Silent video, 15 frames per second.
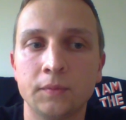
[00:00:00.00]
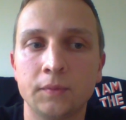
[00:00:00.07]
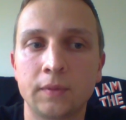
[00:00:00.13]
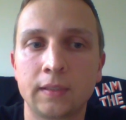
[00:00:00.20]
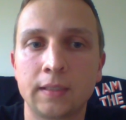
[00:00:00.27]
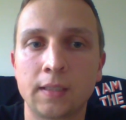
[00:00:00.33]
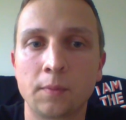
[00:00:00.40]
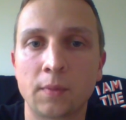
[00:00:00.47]

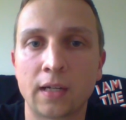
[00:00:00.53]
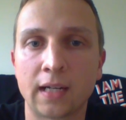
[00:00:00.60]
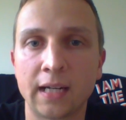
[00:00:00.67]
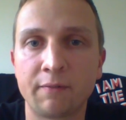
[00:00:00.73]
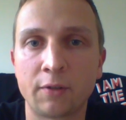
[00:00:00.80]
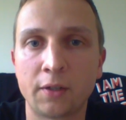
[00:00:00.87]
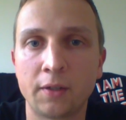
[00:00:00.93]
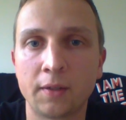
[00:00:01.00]
some
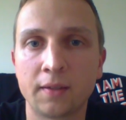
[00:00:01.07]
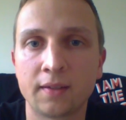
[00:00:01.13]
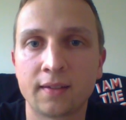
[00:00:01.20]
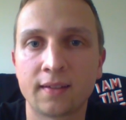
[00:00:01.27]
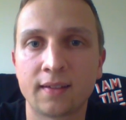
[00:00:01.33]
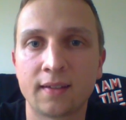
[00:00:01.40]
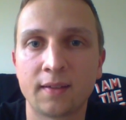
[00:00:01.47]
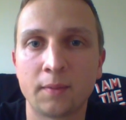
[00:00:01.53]
clever
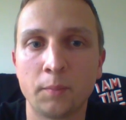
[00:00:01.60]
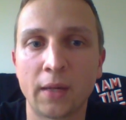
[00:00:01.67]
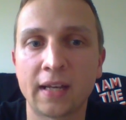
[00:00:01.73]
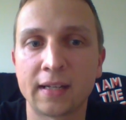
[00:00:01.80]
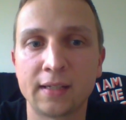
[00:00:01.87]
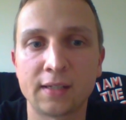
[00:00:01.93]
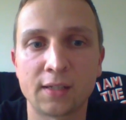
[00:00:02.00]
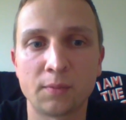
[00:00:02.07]

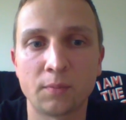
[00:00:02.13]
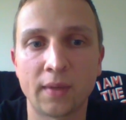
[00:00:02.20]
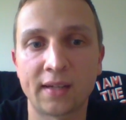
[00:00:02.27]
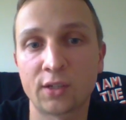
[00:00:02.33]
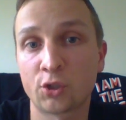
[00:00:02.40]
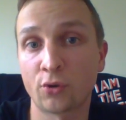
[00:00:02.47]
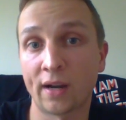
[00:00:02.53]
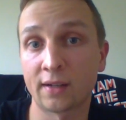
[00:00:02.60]
mechanism
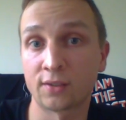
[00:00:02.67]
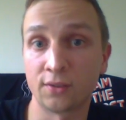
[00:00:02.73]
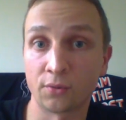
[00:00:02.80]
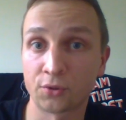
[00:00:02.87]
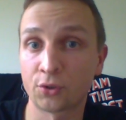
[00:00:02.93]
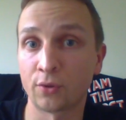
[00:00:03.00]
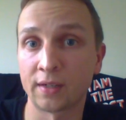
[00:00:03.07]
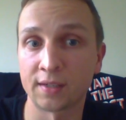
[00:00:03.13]
extracts those
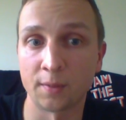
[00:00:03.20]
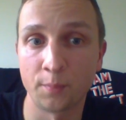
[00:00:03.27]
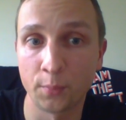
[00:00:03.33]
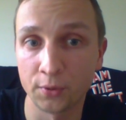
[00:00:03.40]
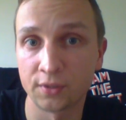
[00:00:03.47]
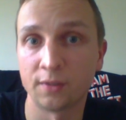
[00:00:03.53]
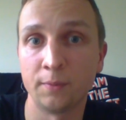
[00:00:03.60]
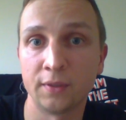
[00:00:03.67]
strings and
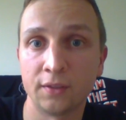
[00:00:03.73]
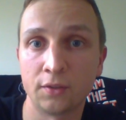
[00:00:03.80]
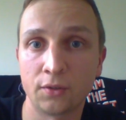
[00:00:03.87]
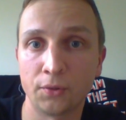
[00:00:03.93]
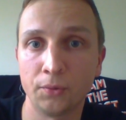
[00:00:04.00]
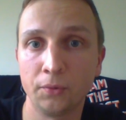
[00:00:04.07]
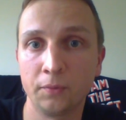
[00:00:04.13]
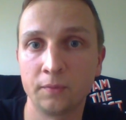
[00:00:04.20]
puts them in the
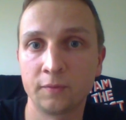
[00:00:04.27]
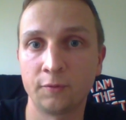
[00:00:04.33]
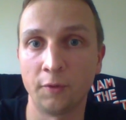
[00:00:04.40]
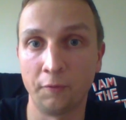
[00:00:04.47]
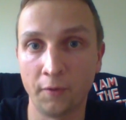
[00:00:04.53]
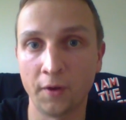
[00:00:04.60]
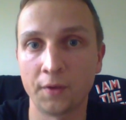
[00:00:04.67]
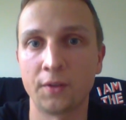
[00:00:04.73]
tool for
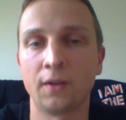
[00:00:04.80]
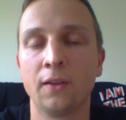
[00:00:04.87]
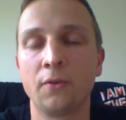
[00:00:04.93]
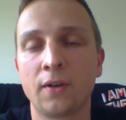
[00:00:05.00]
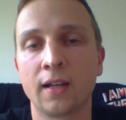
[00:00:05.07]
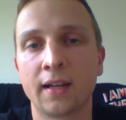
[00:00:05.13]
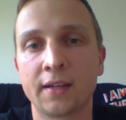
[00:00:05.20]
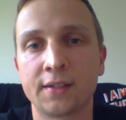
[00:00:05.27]
further
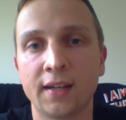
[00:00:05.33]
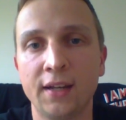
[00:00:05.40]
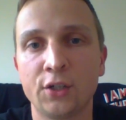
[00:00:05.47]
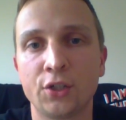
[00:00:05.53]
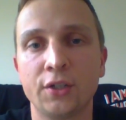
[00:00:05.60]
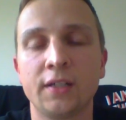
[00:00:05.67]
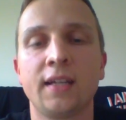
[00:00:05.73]
localization.